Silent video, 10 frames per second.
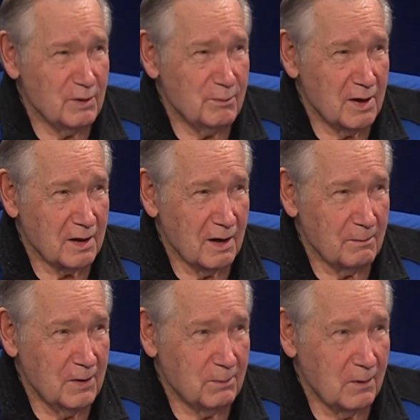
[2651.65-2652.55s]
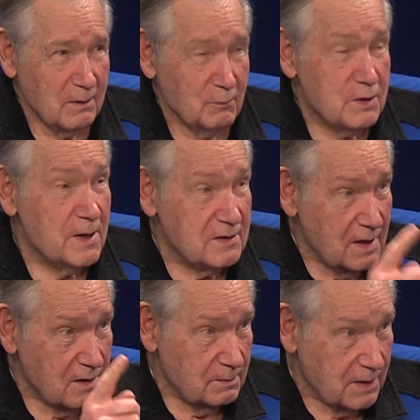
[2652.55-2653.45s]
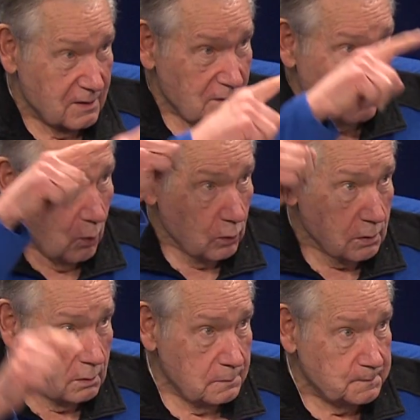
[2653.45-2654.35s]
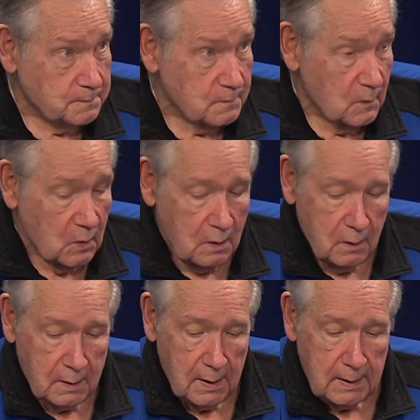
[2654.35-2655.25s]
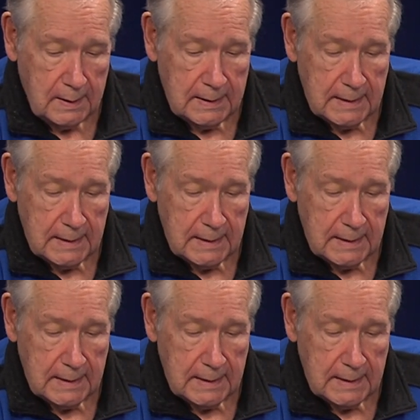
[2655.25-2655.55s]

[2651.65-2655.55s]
to be Medicare people, which makes sense because they're old. Okay.